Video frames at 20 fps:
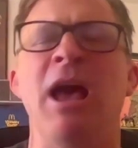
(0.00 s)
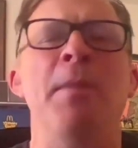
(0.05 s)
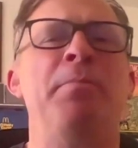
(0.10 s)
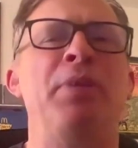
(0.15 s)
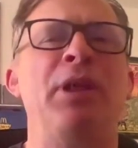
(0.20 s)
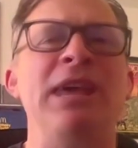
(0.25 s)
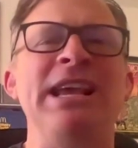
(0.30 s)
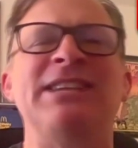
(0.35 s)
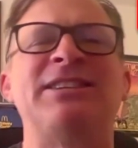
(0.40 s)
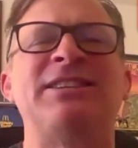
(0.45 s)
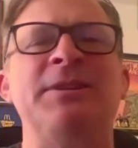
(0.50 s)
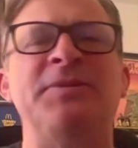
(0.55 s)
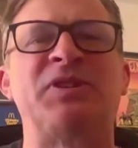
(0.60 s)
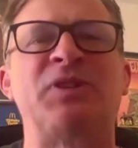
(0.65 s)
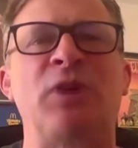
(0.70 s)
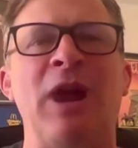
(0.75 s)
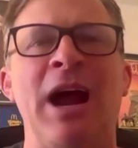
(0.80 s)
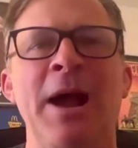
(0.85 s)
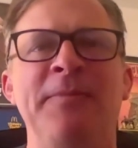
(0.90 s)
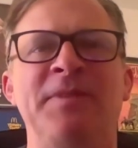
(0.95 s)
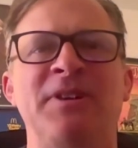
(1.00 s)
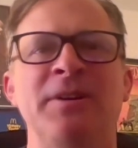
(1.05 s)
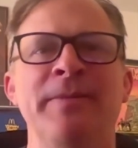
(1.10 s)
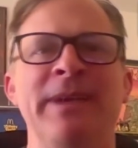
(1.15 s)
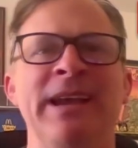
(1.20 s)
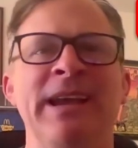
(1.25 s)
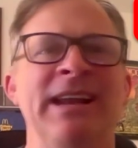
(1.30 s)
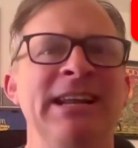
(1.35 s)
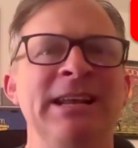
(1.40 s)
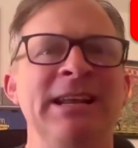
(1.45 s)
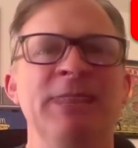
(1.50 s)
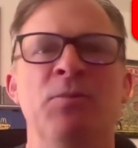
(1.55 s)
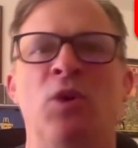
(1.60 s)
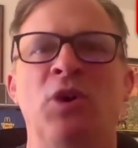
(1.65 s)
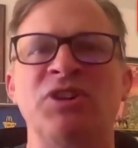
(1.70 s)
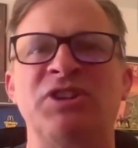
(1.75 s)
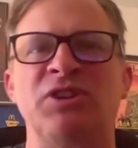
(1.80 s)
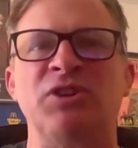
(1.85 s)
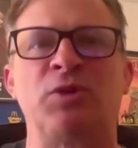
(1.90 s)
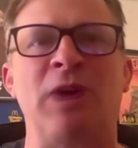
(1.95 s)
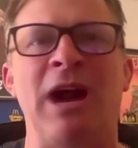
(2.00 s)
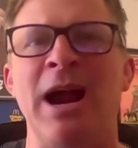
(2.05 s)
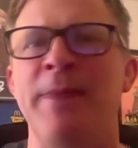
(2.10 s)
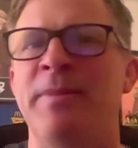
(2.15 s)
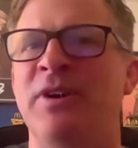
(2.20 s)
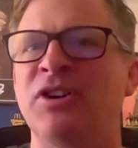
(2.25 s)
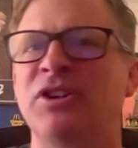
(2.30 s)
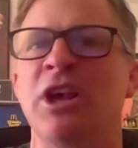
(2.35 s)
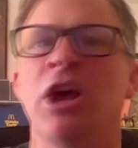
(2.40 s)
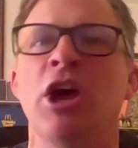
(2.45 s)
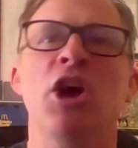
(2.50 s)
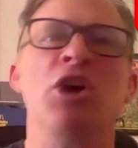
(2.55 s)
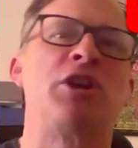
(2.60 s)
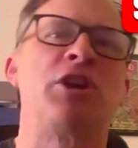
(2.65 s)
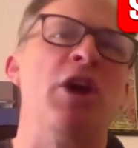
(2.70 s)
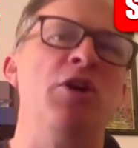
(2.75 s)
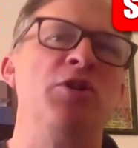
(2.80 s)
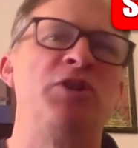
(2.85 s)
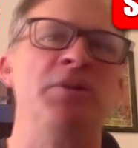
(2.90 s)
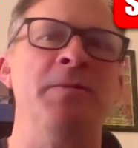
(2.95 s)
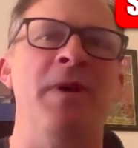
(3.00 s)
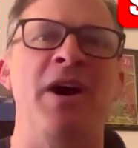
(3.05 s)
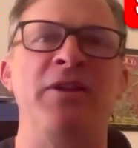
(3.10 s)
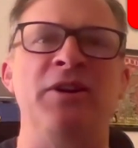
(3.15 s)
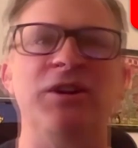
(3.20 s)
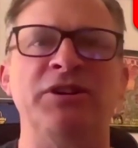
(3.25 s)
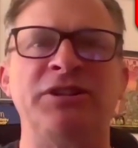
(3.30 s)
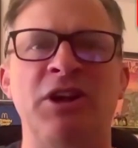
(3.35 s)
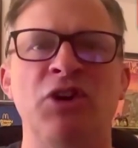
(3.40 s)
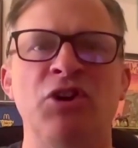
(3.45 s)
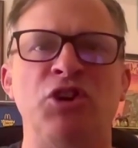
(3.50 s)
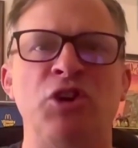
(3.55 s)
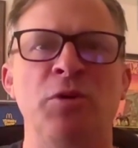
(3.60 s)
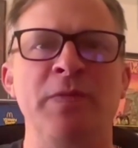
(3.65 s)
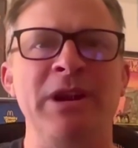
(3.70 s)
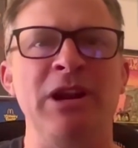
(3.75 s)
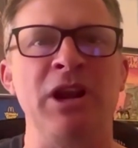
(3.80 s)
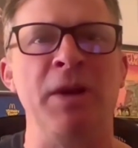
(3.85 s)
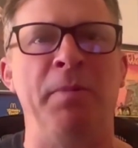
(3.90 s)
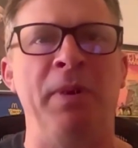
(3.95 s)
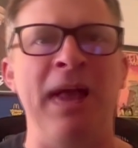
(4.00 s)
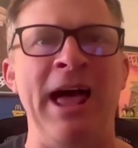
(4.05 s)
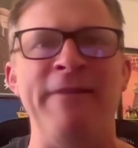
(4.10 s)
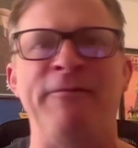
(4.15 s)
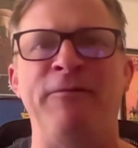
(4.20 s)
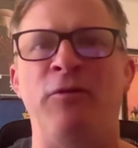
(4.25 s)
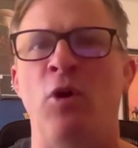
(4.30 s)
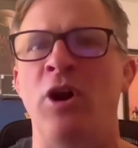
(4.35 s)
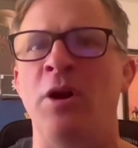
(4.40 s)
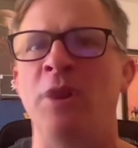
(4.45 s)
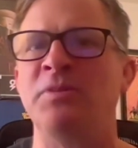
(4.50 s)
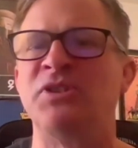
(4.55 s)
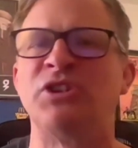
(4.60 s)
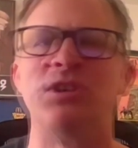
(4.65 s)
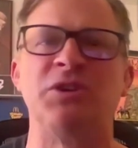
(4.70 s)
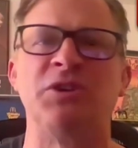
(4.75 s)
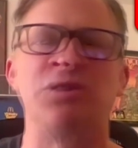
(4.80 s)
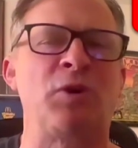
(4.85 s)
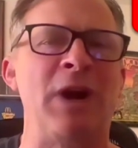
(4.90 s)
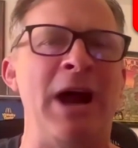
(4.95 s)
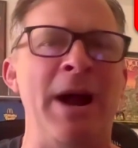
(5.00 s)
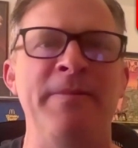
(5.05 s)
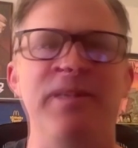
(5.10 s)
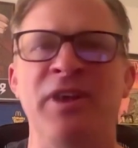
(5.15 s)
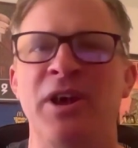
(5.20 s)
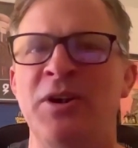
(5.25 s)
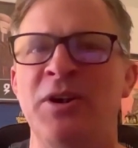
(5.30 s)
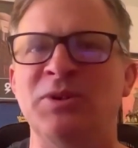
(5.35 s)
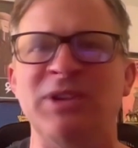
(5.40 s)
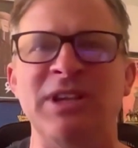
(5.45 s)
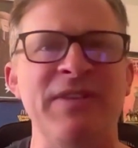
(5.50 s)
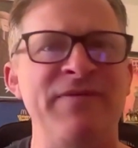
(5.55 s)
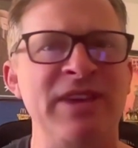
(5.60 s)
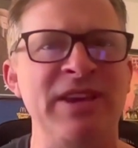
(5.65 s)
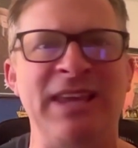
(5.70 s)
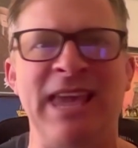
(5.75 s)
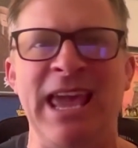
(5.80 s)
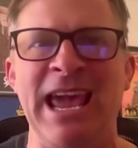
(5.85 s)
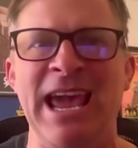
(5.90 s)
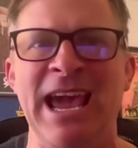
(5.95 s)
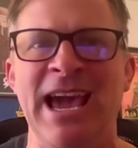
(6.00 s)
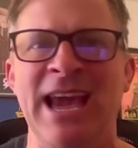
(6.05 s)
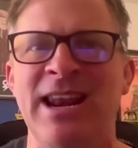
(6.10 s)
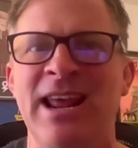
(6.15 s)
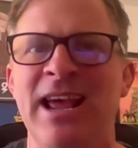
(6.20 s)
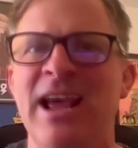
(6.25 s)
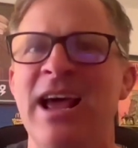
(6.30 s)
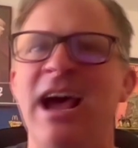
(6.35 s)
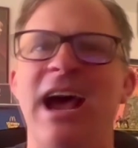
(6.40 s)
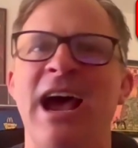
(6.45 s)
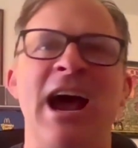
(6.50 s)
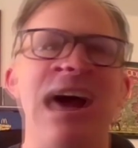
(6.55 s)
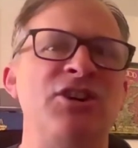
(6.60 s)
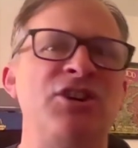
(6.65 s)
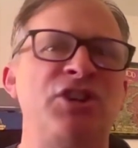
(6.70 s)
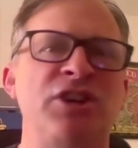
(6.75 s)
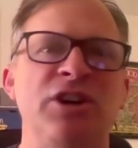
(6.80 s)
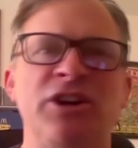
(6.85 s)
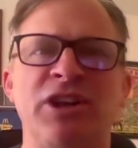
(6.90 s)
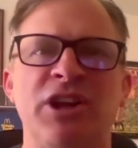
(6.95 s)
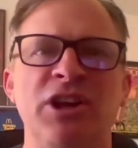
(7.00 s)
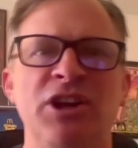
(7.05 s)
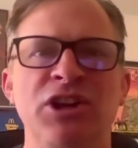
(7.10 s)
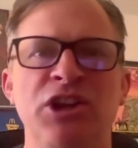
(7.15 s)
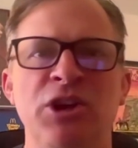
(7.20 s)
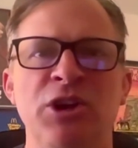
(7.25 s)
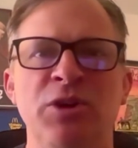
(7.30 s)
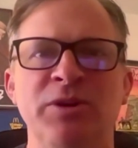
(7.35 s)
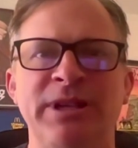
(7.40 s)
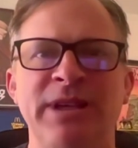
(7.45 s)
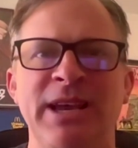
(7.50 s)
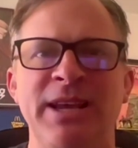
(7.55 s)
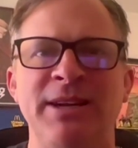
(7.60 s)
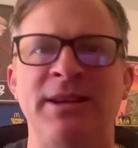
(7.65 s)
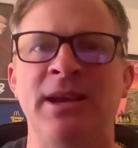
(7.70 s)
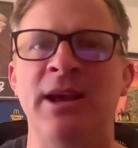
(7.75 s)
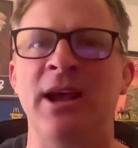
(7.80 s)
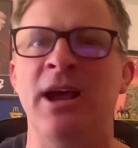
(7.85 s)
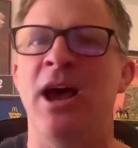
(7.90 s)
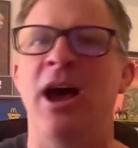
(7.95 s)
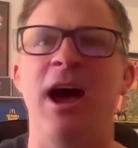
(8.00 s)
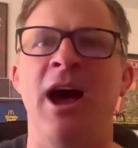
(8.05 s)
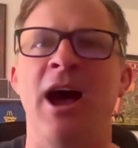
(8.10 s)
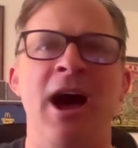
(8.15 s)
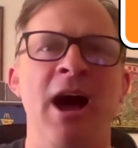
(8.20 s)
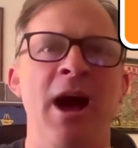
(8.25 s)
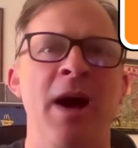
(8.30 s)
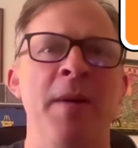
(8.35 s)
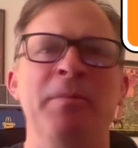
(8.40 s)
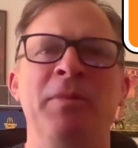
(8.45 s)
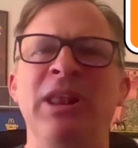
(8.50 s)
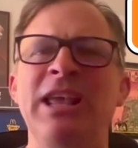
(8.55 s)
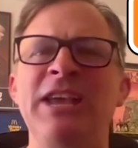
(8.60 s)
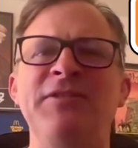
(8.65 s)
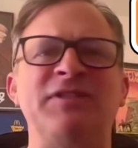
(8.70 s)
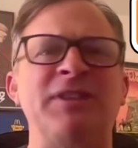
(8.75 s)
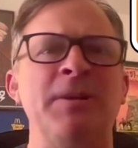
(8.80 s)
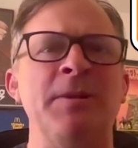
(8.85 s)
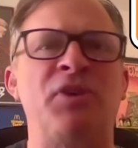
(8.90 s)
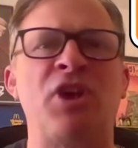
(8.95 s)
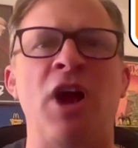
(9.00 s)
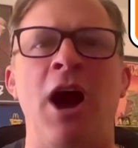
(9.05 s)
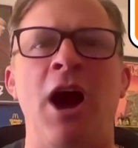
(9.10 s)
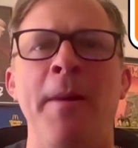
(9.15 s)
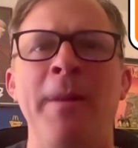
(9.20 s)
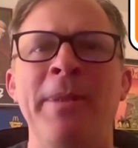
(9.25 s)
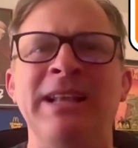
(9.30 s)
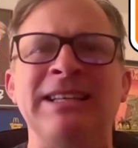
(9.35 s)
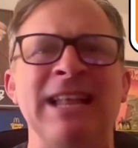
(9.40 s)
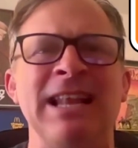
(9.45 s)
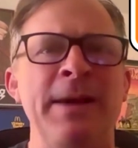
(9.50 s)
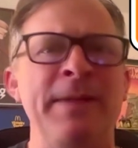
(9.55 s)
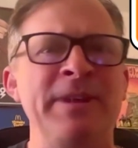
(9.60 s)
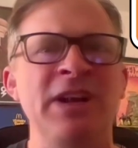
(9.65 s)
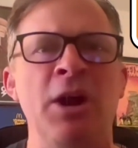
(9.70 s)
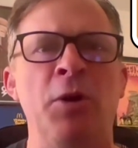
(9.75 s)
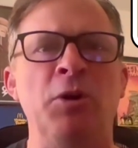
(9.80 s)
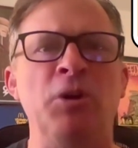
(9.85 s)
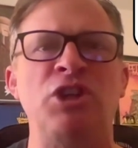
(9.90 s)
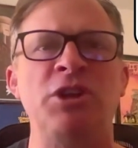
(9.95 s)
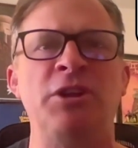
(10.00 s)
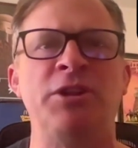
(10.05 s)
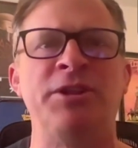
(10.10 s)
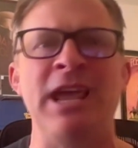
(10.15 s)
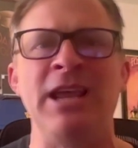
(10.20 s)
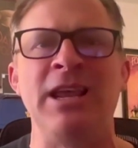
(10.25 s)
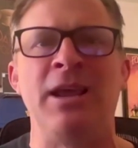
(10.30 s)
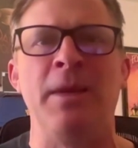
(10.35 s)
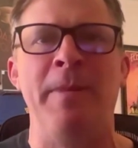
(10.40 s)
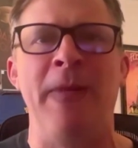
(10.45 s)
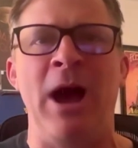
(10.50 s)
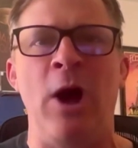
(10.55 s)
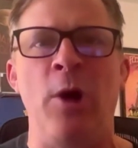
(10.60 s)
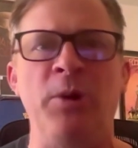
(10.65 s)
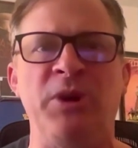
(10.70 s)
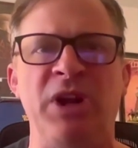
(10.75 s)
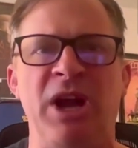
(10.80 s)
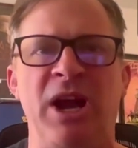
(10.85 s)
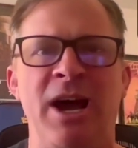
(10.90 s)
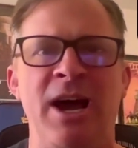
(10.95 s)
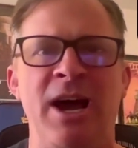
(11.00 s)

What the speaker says: please subscribe to me. I need more subscribers. Go to my other social media platforms, subscribe those if you can. I sure could use it. Leave some comments. Let me know what you think about